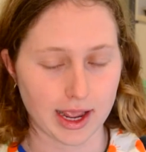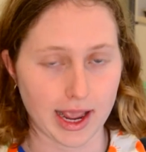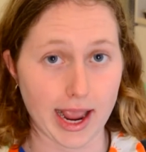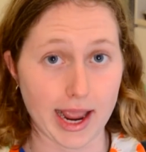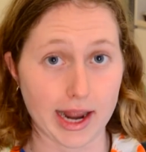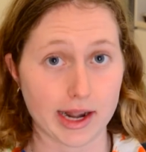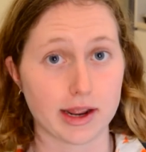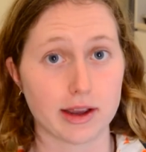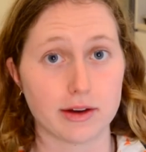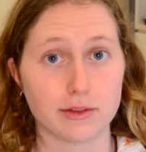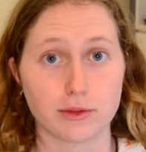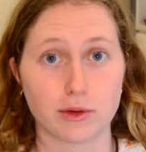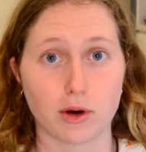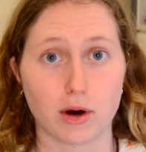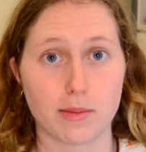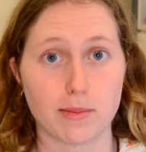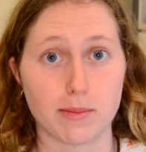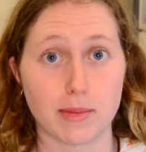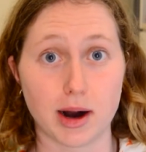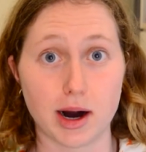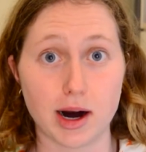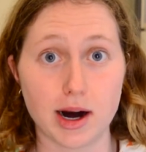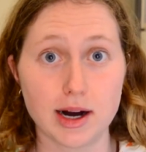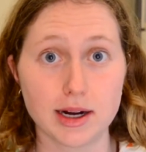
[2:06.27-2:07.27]
and have got
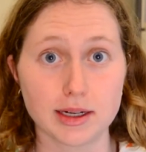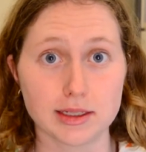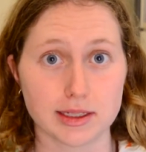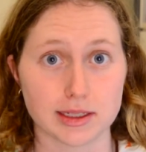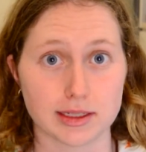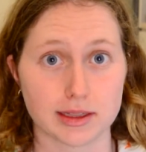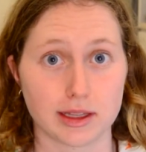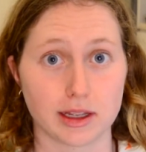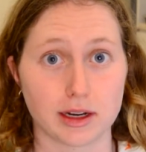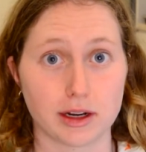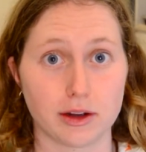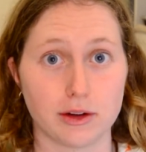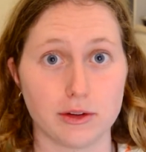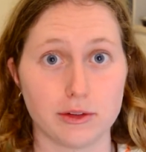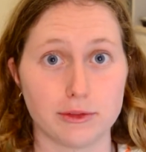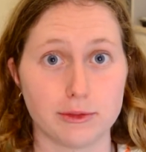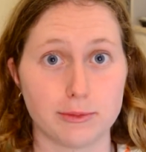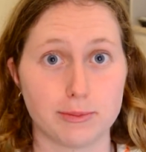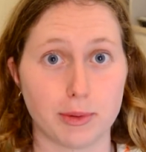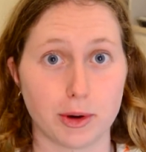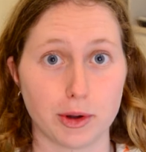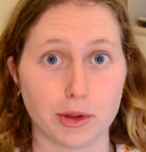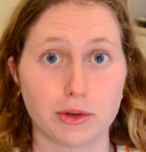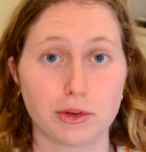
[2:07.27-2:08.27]
marked that
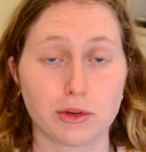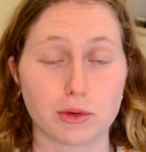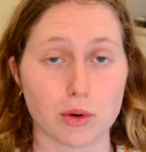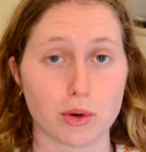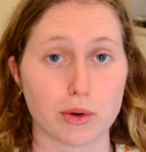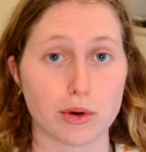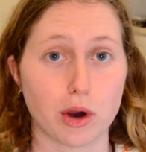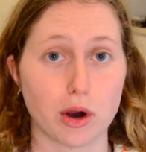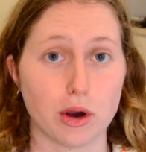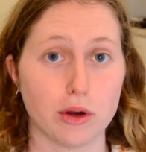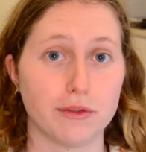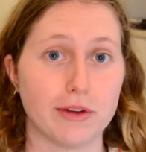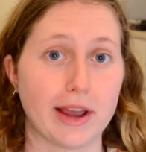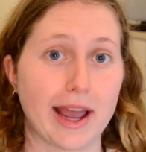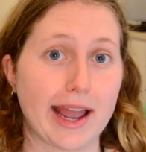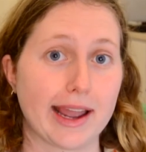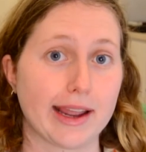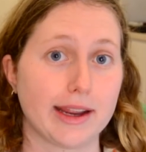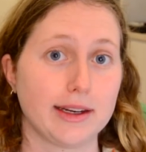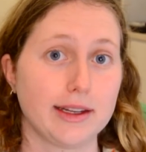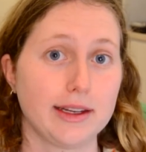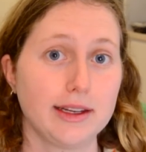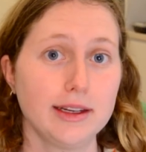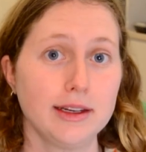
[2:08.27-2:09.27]
have both scored over
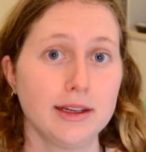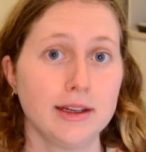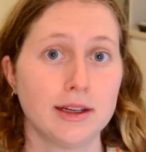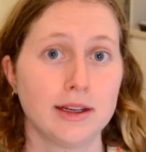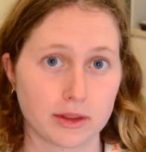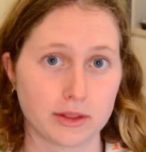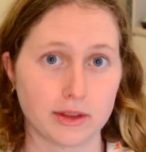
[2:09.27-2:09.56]
80.